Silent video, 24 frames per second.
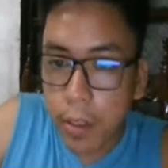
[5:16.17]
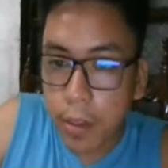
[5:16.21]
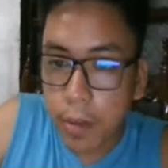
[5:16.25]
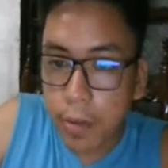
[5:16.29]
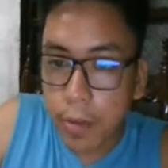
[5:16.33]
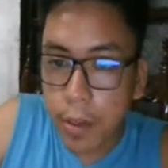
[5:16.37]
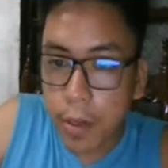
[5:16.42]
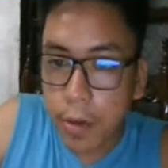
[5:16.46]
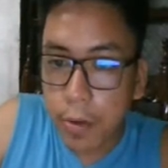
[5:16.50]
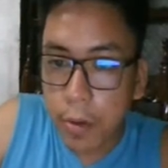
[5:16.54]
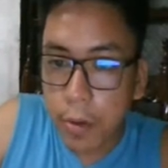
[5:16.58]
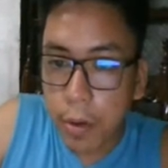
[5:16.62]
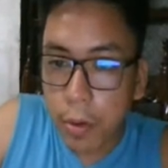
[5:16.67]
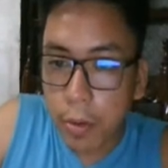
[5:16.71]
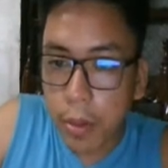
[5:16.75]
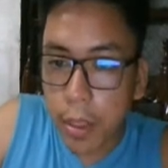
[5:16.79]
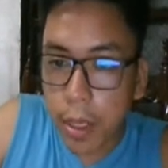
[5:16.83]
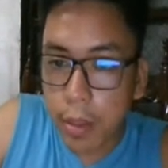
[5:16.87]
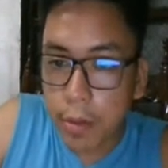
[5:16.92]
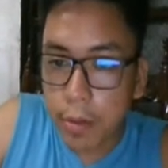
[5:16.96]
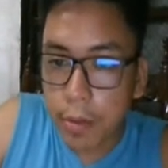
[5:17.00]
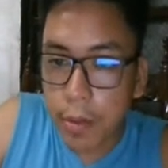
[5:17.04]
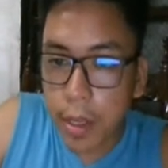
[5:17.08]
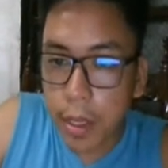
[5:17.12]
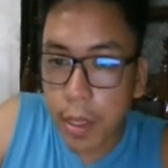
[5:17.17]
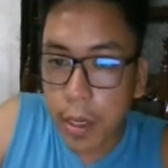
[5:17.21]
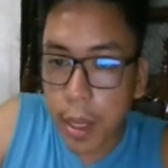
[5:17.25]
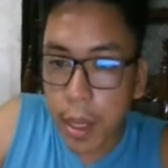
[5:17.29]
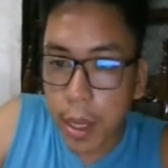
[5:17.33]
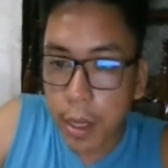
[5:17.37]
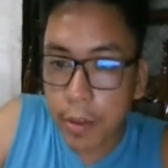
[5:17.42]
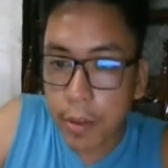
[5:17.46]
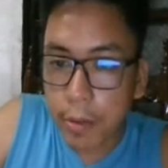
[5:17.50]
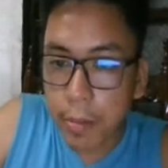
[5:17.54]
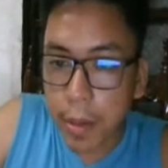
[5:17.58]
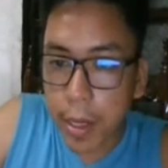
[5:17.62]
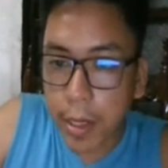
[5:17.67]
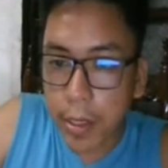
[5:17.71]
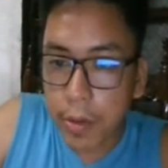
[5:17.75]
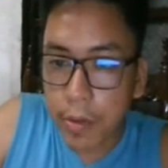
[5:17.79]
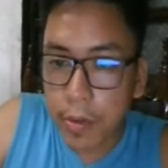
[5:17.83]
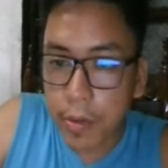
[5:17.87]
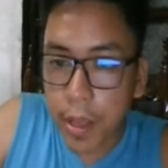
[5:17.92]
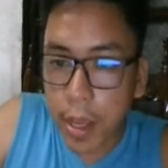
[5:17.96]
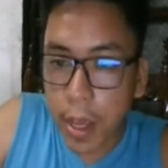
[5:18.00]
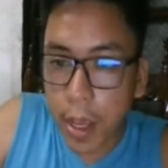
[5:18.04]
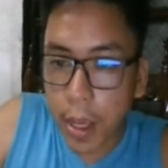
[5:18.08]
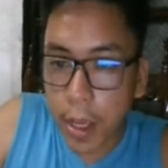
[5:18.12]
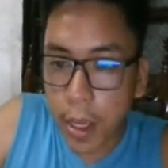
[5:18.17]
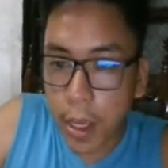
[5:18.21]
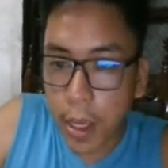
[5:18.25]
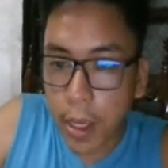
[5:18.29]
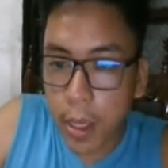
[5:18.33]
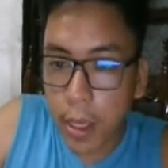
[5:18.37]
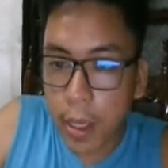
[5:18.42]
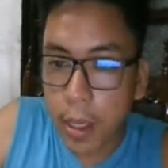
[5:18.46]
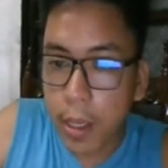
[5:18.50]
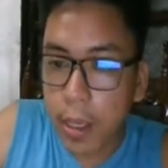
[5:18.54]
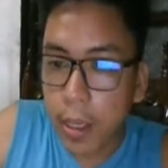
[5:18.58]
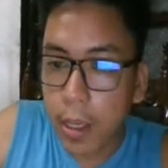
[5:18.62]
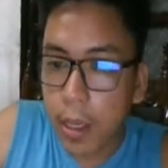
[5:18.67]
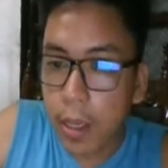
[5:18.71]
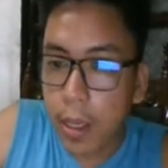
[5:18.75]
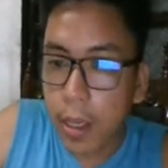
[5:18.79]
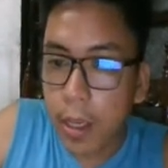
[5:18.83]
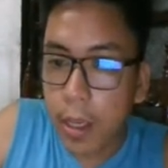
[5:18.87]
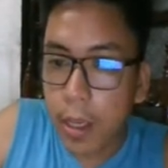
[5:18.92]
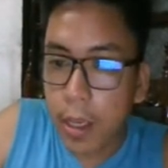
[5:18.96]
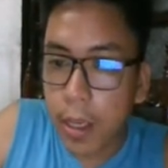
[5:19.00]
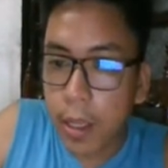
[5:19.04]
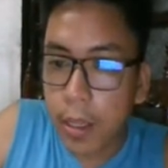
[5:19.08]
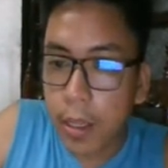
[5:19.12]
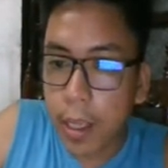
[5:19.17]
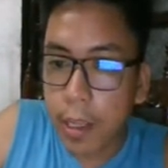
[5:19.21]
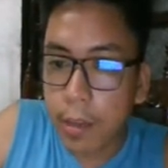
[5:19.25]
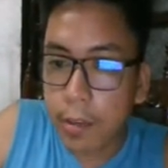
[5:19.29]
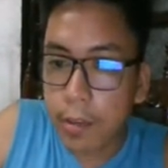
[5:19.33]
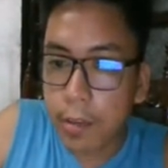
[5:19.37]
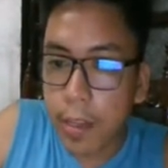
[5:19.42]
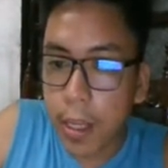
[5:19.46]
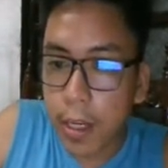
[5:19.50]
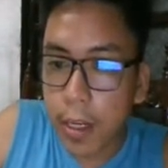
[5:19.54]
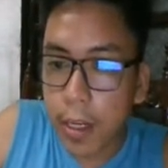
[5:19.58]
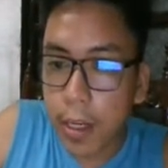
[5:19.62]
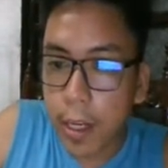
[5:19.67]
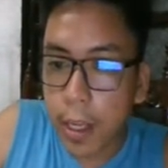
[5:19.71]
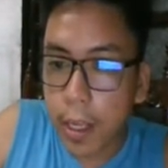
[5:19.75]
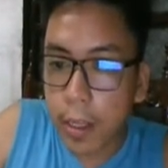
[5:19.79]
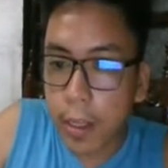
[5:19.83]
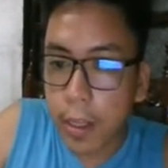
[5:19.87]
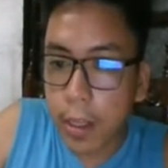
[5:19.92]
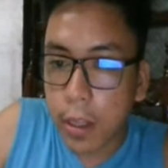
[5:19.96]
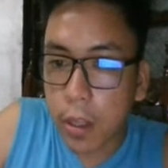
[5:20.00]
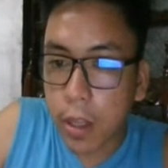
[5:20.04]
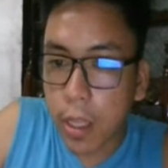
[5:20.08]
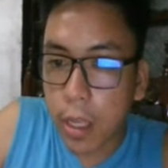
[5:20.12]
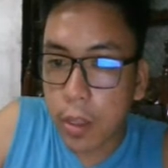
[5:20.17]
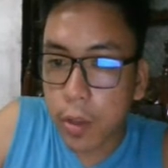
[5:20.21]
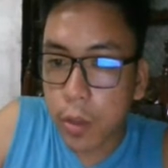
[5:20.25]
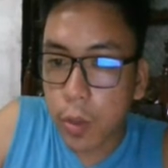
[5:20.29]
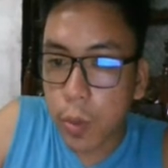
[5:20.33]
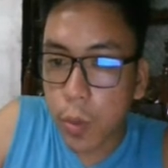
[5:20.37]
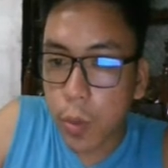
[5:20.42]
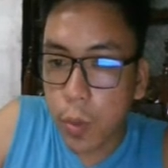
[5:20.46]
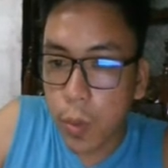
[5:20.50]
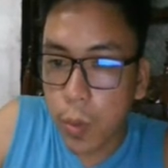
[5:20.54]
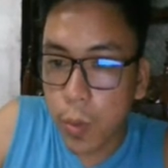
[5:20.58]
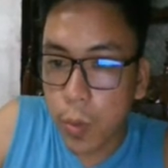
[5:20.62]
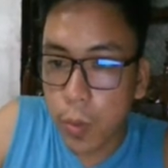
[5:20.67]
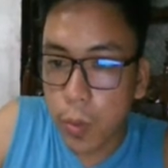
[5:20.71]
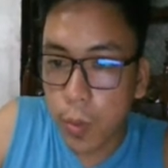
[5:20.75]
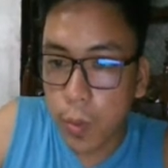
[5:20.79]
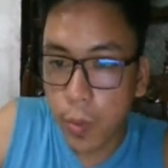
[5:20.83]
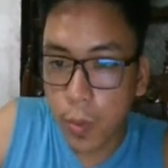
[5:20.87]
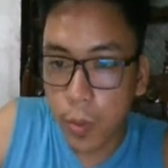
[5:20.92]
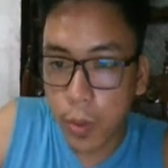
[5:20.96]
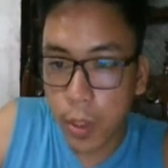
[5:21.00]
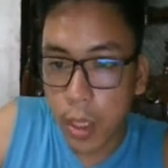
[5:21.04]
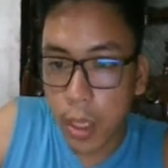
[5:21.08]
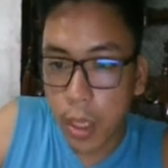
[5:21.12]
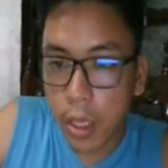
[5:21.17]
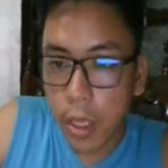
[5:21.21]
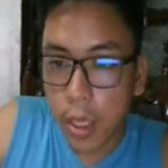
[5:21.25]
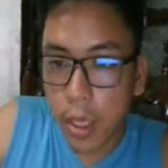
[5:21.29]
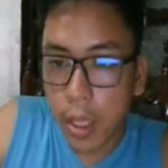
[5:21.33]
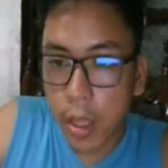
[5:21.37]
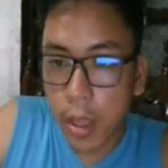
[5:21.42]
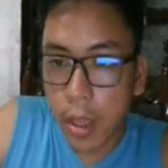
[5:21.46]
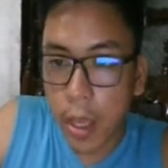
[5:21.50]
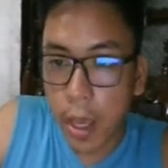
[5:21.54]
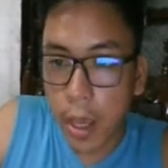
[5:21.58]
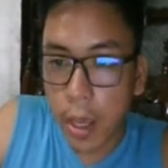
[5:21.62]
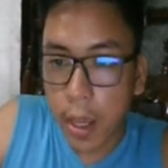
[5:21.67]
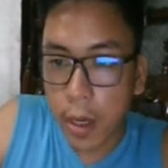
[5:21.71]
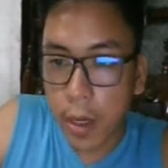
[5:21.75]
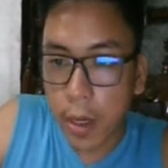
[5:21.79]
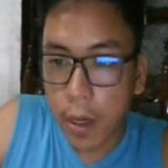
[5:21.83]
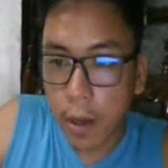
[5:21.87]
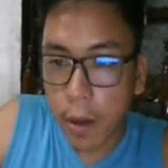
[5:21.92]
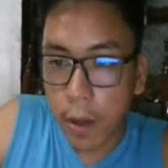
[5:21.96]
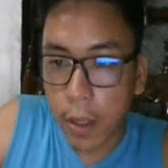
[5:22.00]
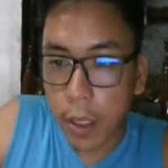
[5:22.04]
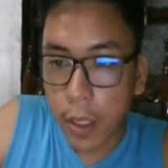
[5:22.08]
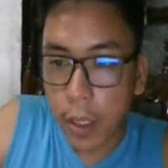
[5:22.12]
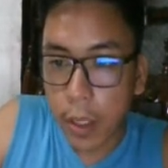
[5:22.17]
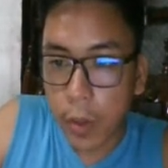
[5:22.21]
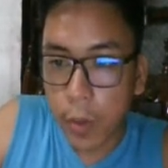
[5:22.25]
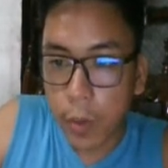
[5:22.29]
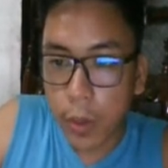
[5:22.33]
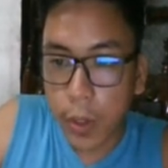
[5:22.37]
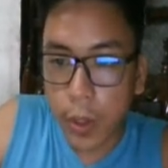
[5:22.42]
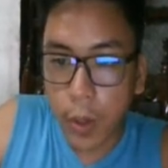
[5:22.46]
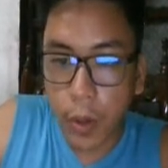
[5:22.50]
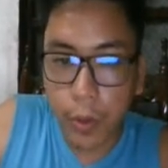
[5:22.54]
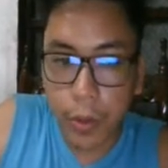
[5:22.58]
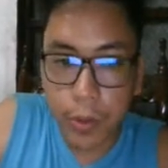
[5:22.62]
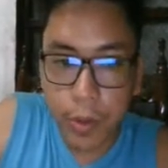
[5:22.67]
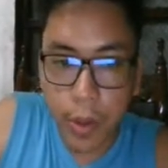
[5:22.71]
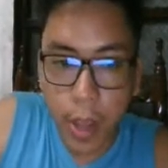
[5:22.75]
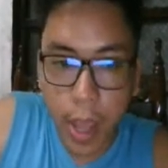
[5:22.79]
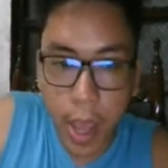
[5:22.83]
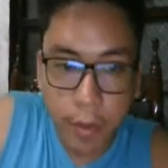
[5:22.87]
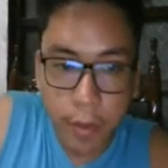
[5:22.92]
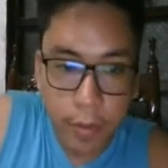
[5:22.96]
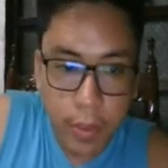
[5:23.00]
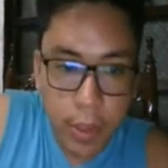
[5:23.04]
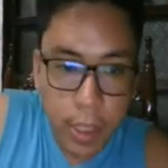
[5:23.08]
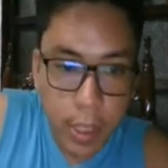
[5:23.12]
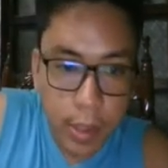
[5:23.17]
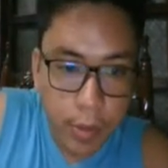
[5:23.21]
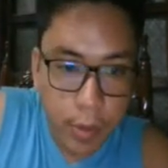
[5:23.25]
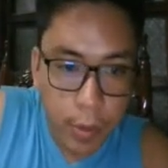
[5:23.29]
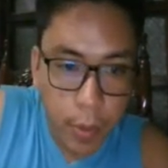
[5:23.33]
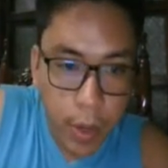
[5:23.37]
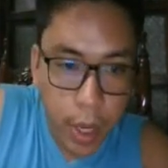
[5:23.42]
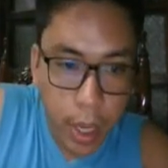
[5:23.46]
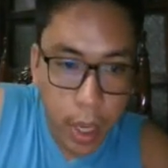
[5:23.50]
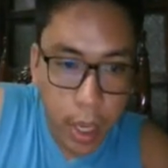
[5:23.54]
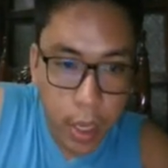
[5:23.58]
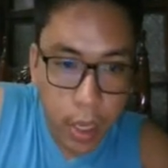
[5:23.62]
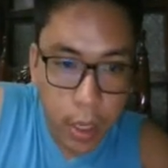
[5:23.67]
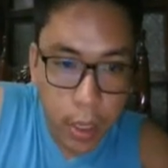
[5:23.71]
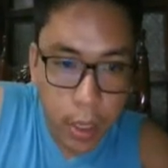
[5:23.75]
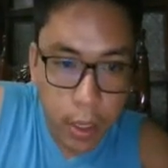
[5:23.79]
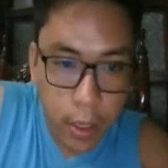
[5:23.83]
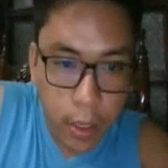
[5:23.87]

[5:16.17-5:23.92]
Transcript: 0 less than x minus a less than delta 2. Then you would also have this way.